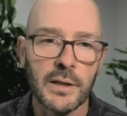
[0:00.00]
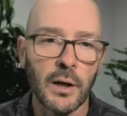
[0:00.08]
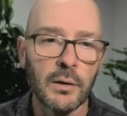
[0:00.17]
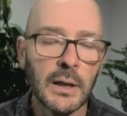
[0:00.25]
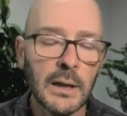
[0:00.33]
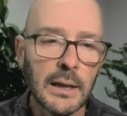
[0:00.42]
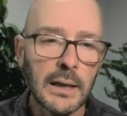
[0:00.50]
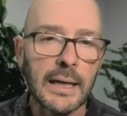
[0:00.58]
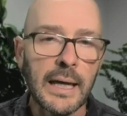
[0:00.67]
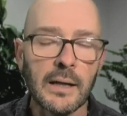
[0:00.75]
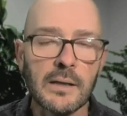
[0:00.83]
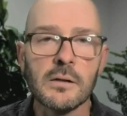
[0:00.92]
So
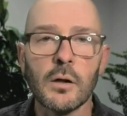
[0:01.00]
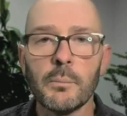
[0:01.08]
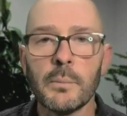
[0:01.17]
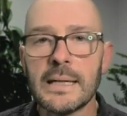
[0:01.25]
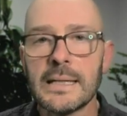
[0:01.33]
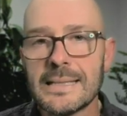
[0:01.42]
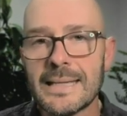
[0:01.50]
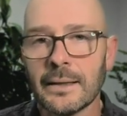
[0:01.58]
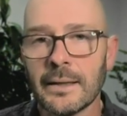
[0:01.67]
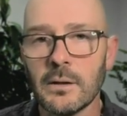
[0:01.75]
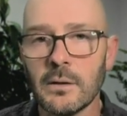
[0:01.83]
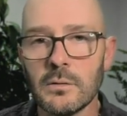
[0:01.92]
again, it's not me
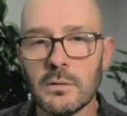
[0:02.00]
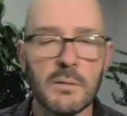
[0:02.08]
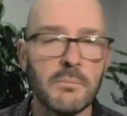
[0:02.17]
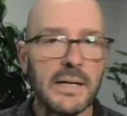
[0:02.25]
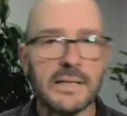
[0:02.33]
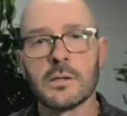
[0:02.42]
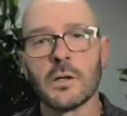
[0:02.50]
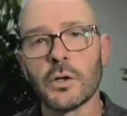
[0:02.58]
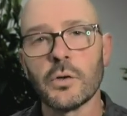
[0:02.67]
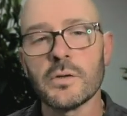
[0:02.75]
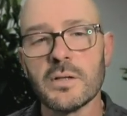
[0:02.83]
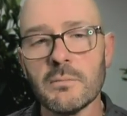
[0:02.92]
telling you must
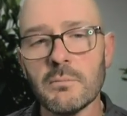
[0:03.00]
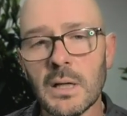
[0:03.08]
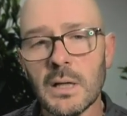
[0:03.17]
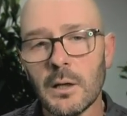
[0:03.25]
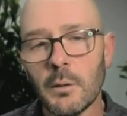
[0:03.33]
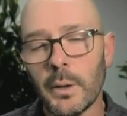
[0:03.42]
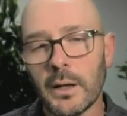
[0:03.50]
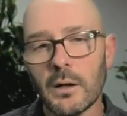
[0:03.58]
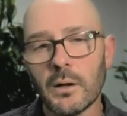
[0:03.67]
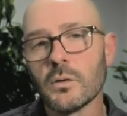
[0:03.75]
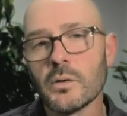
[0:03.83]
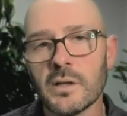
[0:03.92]
not use them, but
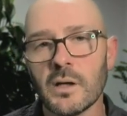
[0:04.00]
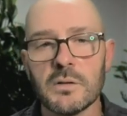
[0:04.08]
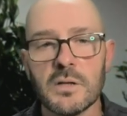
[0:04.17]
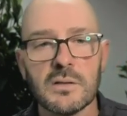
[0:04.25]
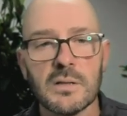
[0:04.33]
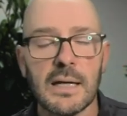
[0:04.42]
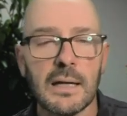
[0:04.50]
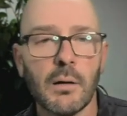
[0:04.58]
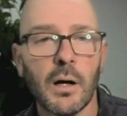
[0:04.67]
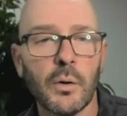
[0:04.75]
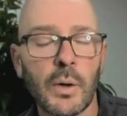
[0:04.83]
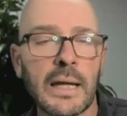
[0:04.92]
I'd also
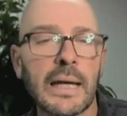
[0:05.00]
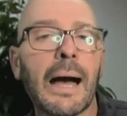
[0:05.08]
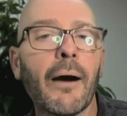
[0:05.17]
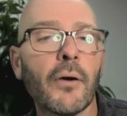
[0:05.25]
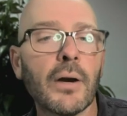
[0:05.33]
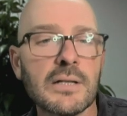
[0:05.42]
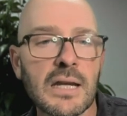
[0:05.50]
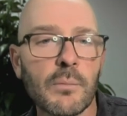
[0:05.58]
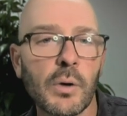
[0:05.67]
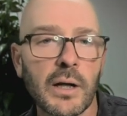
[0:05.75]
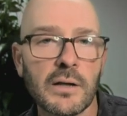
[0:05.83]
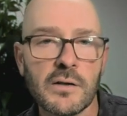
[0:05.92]
I would encourage
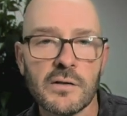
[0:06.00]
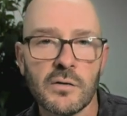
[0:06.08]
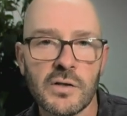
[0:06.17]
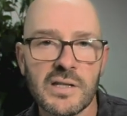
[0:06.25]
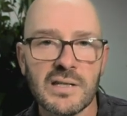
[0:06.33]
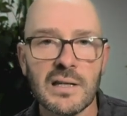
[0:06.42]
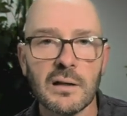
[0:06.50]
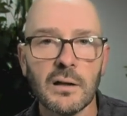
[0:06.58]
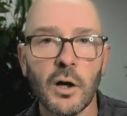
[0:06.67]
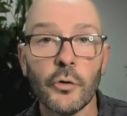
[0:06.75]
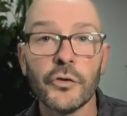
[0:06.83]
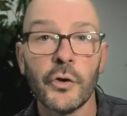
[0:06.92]
anybody to sort of seek
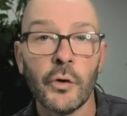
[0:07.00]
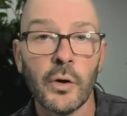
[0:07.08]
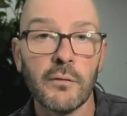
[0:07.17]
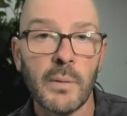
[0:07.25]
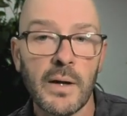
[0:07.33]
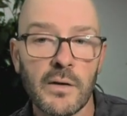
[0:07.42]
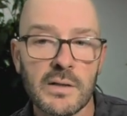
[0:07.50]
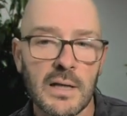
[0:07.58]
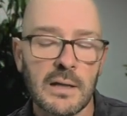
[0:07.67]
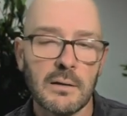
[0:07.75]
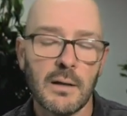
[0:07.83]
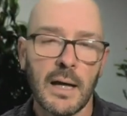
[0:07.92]
alternate methods
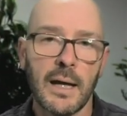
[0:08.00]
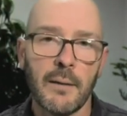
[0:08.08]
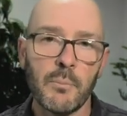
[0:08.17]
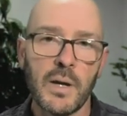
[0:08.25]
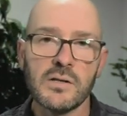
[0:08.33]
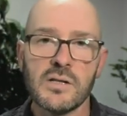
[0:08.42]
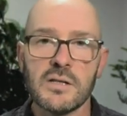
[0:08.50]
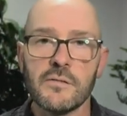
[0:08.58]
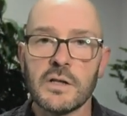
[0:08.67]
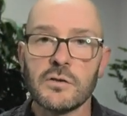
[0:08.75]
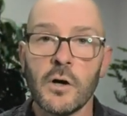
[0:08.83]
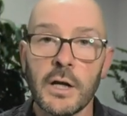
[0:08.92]
and measures
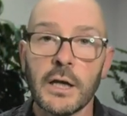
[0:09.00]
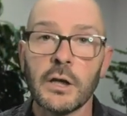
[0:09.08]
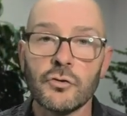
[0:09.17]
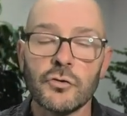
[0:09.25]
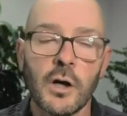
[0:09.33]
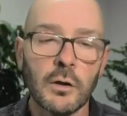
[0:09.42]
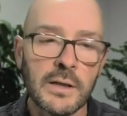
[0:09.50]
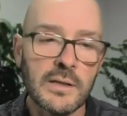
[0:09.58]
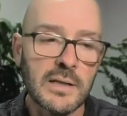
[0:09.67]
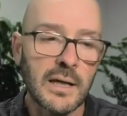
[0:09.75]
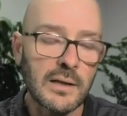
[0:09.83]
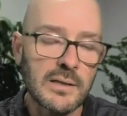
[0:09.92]
if they're trying to control
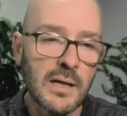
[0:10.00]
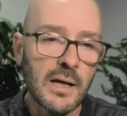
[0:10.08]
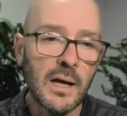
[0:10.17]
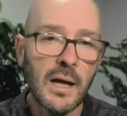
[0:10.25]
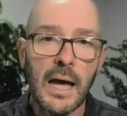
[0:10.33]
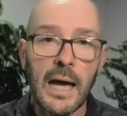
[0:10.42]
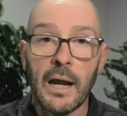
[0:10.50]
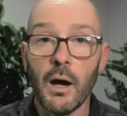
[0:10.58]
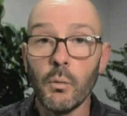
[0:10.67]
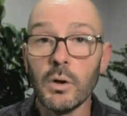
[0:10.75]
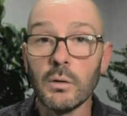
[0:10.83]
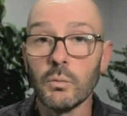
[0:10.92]
insects. And
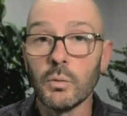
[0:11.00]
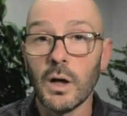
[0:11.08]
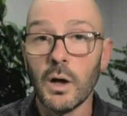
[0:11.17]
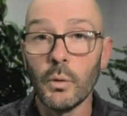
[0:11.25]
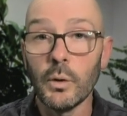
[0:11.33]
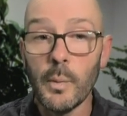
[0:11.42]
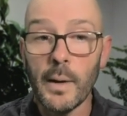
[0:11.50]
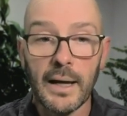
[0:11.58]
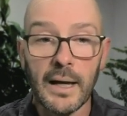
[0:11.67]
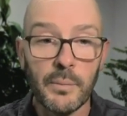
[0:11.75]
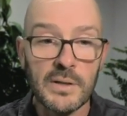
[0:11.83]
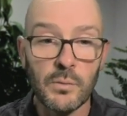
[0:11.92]
what I will
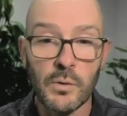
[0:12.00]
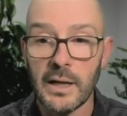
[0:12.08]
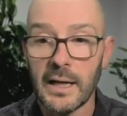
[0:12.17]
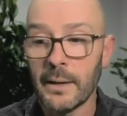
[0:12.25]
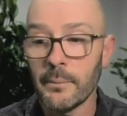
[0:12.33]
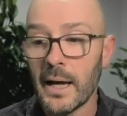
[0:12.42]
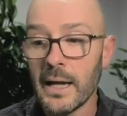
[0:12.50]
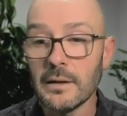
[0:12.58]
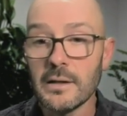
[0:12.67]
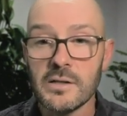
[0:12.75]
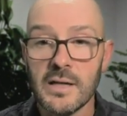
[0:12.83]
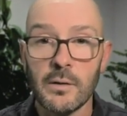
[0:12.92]
back up is what
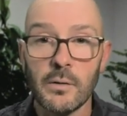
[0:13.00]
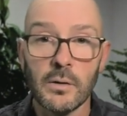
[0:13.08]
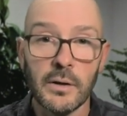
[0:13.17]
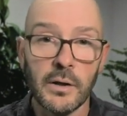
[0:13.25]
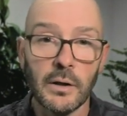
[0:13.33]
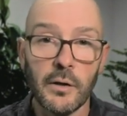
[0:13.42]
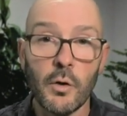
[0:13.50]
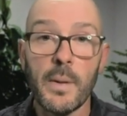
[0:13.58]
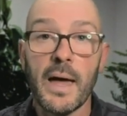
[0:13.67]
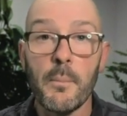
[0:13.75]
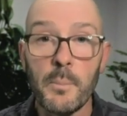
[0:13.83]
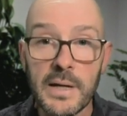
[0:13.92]
Ailish said earlier
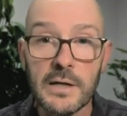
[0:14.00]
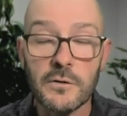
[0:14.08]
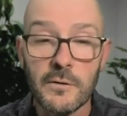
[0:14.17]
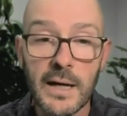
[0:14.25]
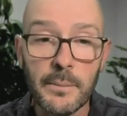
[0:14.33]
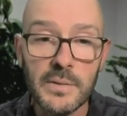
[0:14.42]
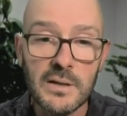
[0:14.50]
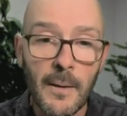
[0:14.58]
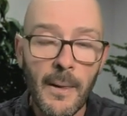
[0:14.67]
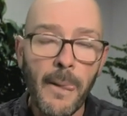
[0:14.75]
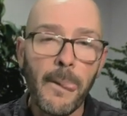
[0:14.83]
about beer traps.